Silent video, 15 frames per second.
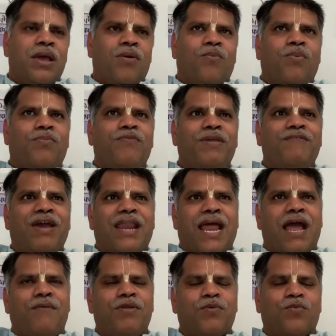We were
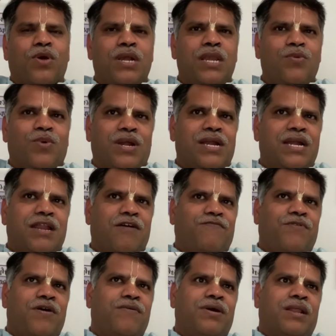having only
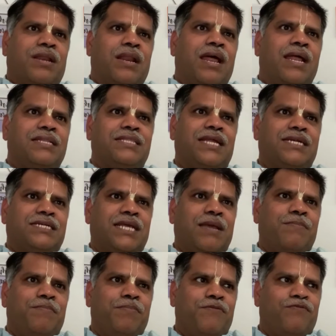1.5 hours at that
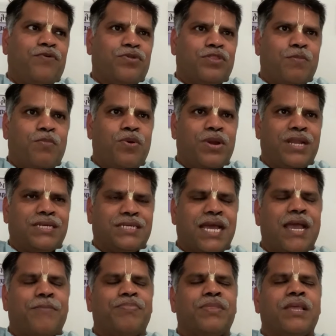time before the boarding
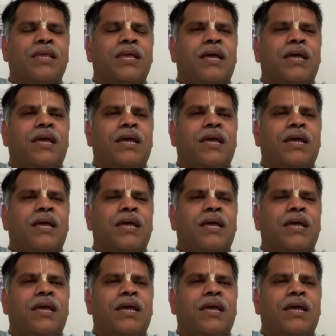time.